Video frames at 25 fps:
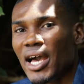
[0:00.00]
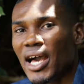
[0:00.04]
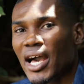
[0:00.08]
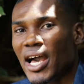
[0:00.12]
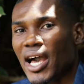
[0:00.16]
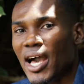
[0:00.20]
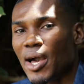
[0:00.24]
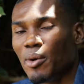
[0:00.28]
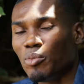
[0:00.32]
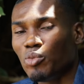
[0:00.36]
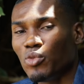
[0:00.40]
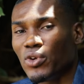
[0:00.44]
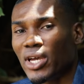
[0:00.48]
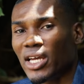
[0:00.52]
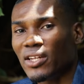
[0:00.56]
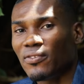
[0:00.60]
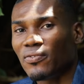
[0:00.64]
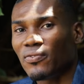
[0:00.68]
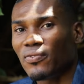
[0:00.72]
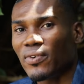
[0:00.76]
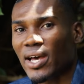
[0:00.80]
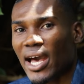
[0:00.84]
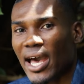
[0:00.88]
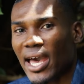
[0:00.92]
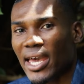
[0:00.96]
we
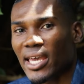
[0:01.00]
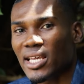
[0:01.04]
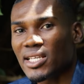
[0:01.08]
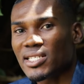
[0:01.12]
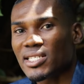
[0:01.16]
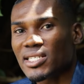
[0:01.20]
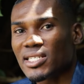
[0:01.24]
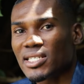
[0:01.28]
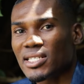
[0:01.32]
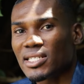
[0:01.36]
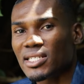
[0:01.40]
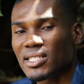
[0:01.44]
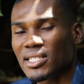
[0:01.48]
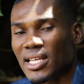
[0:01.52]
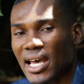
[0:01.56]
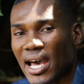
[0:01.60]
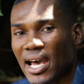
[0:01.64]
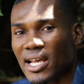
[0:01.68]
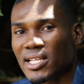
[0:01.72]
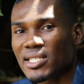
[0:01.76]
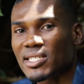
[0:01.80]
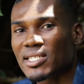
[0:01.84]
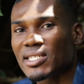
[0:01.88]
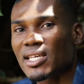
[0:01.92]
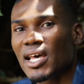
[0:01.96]
advise
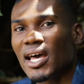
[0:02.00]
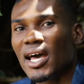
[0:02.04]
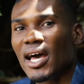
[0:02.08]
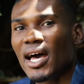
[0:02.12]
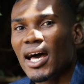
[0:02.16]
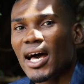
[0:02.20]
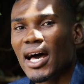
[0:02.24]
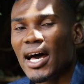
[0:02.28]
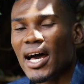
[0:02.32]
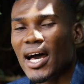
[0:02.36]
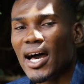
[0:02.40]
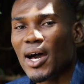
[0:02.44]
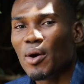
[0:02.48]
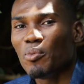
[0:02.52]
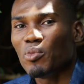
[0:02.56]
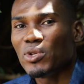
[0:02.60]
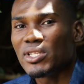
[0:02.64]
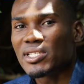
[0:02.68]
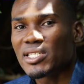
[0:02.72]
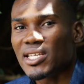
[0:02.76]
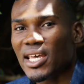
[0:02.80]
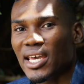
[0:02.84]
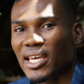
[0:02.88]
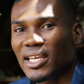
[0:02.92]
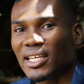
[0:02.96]
that we
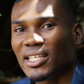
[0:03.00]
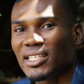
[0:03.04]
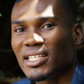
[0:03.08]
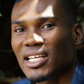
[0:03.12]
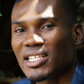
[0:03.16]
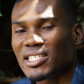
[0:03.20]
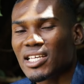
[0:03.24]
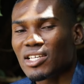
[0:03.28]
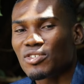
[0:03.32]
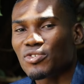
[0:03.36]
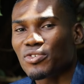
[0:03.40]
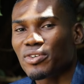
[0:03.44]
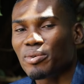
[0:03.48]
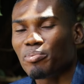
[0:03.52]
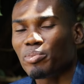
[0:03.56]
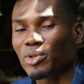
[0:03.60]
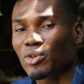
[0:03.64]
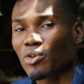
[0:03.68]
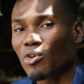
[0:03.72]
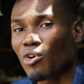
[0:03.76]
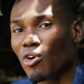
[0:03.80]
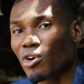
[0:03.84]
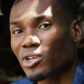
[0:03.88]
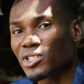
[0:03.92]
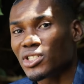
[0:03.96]
take necessary
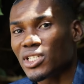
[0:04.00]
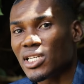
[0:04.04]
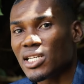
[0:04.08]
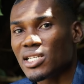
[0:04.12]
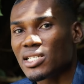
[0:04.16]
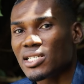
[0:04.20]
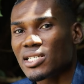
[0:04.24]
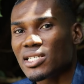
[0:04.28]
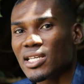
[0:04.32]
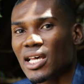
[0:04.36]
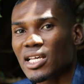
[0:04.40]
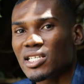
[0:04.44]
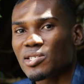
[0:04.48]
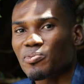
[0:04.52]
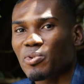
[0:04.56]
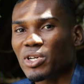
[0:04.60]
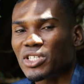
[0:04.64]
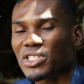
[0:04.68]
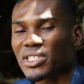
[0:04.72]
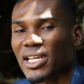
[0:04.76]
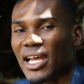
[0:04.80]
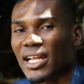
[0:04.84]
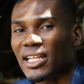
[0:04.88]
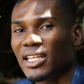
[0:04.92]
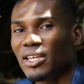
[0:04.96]
precautions,
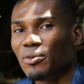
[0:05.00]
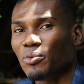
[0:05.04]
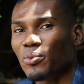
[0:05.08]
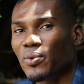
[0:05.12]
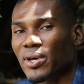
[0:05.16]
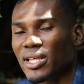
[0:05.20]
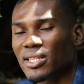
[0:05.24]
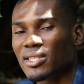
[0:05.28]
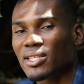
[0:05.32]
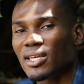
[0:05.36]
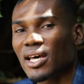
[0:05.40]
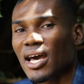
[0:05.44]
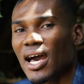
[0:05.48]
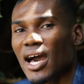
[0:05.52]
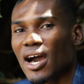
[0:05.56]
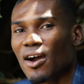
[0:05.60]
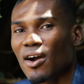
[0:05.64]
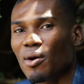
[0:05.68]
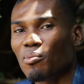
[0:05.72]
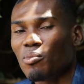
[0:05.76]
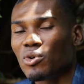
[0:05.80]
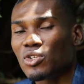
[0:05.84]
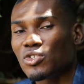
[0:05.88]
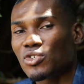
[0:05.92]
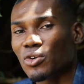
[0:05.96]
especially with
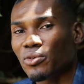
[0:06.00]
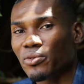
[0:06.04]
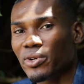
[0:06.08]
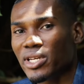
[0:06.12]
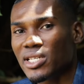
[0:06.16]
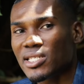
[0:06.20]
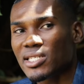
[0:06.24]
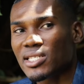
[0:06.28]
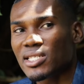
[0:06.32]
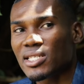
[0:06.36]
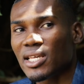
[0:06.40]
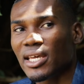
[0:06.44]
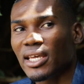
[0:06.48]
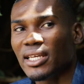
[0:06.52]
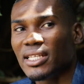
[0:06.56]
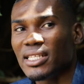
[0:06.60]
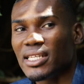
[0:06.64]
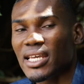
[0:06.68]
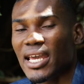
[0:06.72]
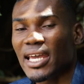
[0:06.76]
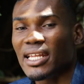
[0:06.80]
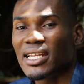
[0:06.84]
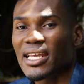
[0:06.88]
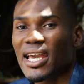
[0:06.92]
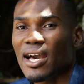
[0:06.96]
our motorists
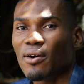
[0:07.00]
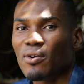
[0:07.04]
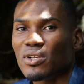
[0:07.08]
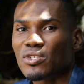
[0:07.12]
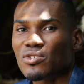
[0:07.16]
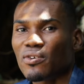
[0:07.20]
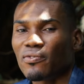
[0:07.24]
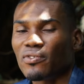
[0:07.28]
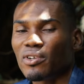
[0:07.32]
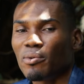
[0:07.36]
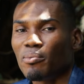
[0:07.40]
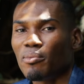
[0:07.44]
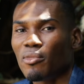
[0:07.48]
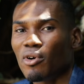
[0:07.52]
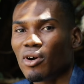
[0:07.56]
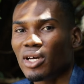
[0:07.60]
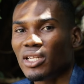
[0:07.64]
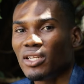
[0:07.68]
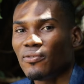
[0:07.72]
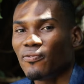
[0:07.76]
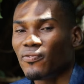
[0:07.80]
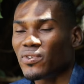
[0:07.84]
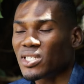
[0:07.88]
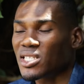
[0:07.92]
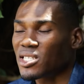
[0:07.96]
in the early hours of the morning.